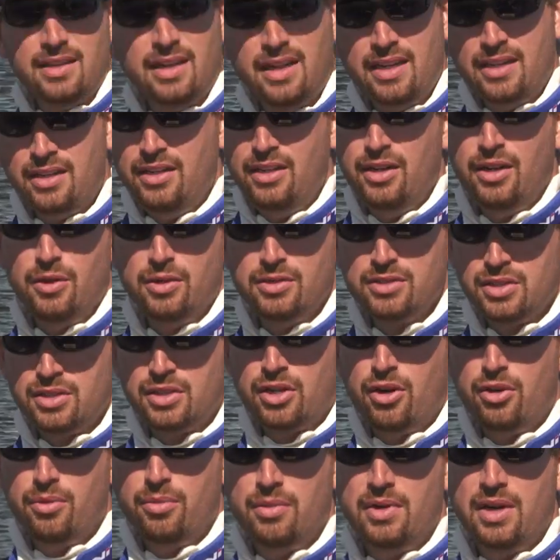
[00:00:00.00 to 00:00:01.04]
thing, you know, as a
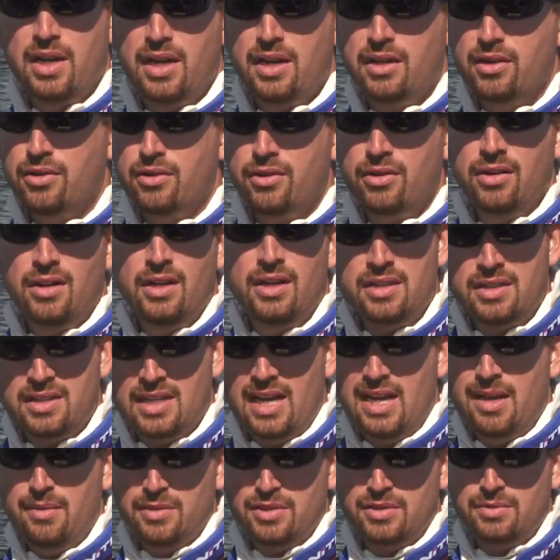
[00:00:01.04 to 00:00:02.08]
tournament angler,
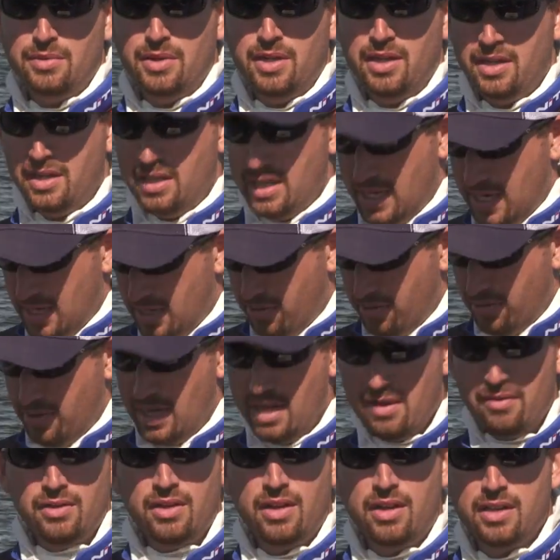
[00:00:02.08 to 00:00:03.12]
time is money. I don't
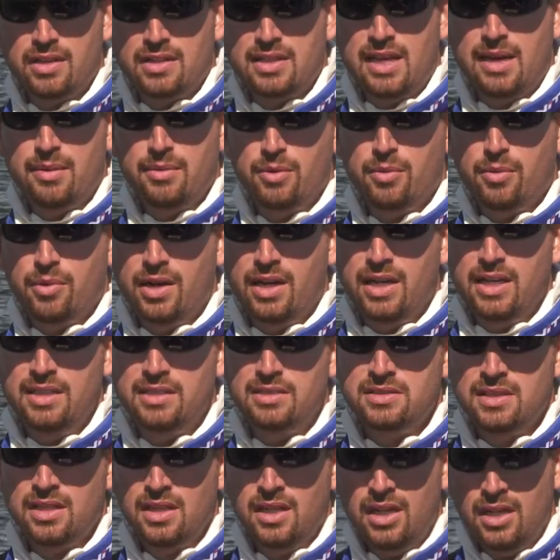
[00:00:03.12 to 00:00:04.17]
have a lot of time to
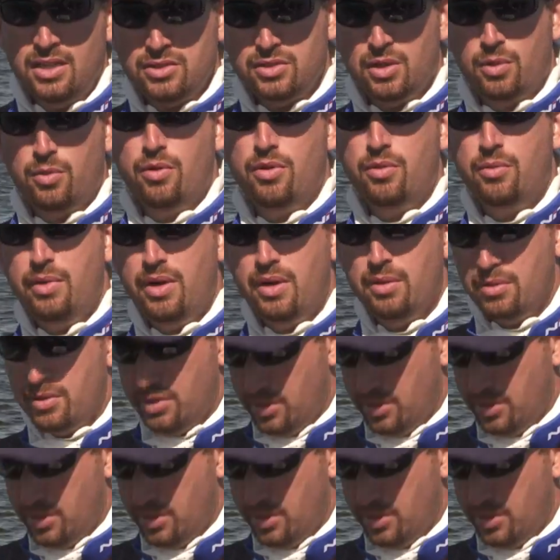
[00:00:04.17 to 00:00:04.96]
waste, so I want to be able